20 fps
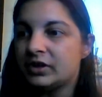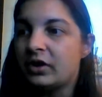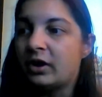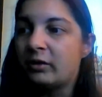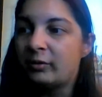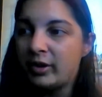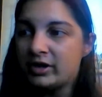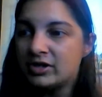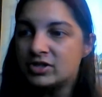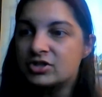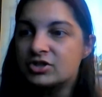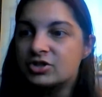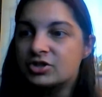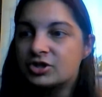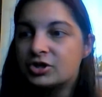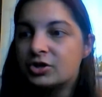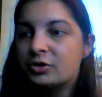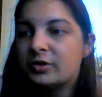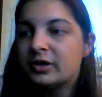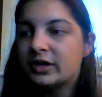I went to the
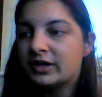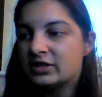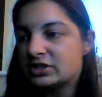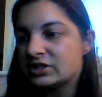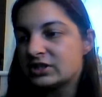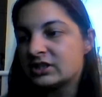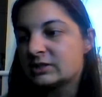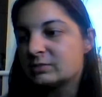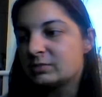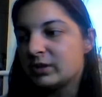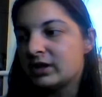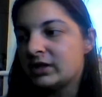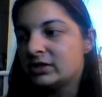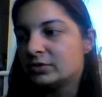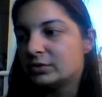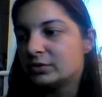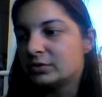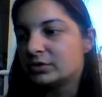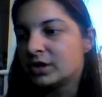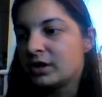store and I just
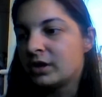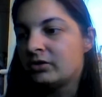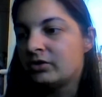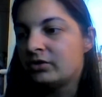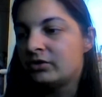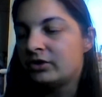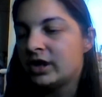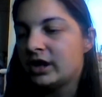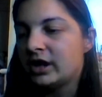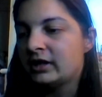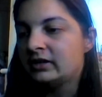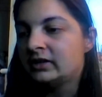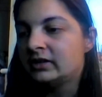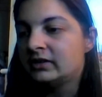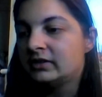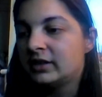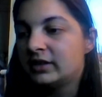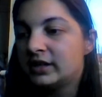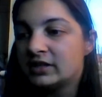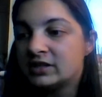explained what was going on,
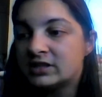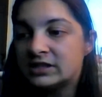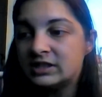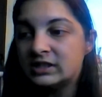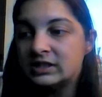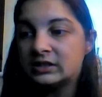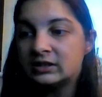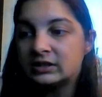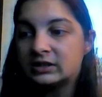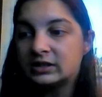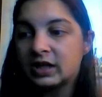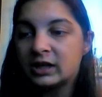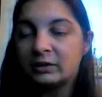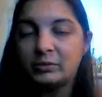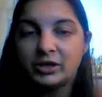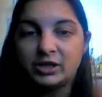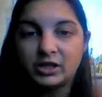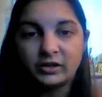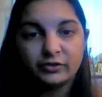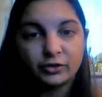and they actually gave
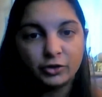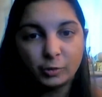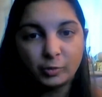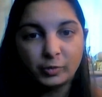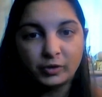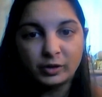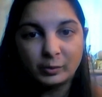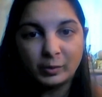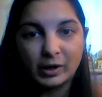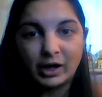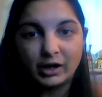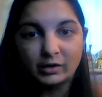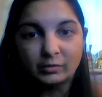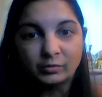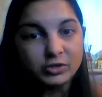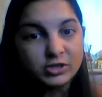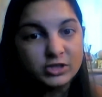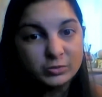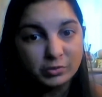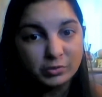me another copy of the
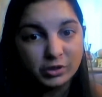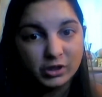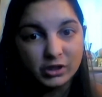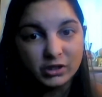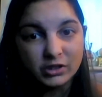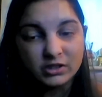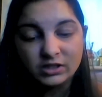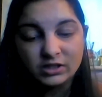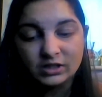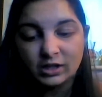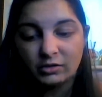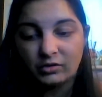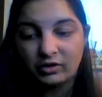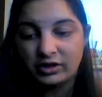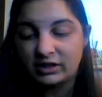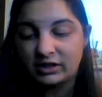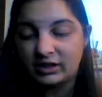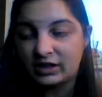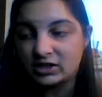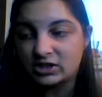pattern, which is brilliant. So now
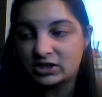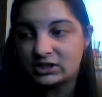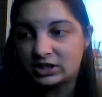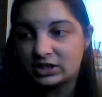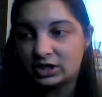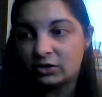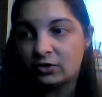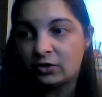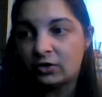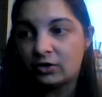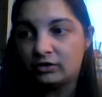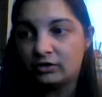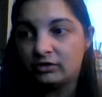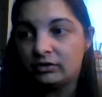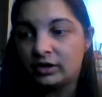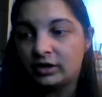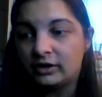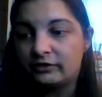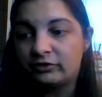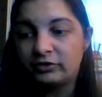I can actually get
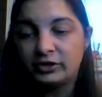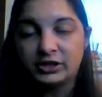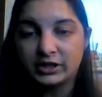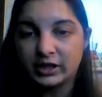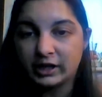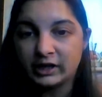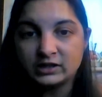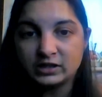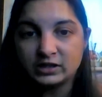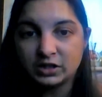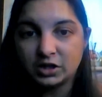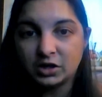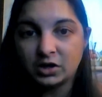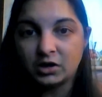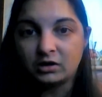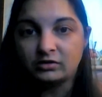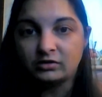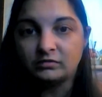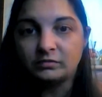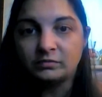on. I've already caked the
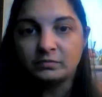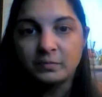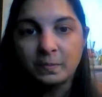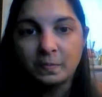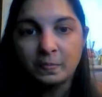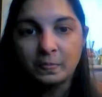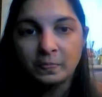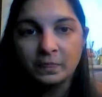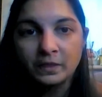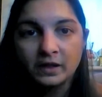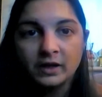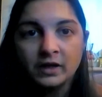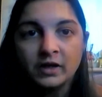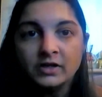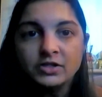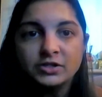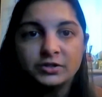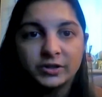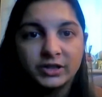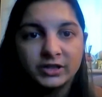yarn,
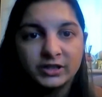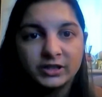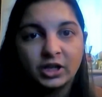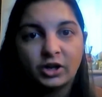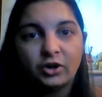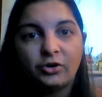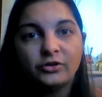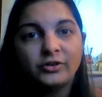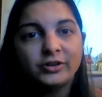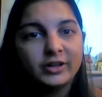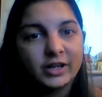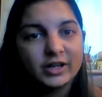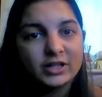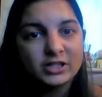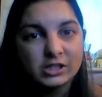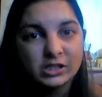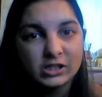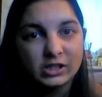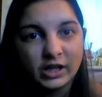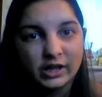so I can get on and
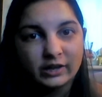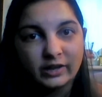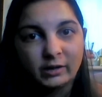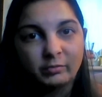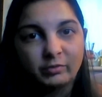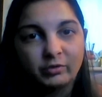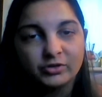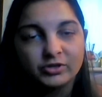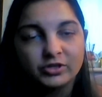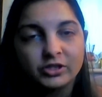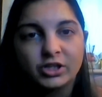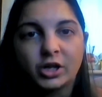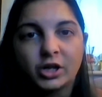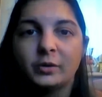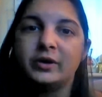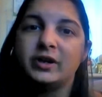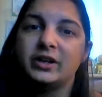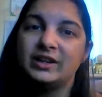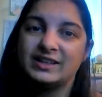actually get that project going.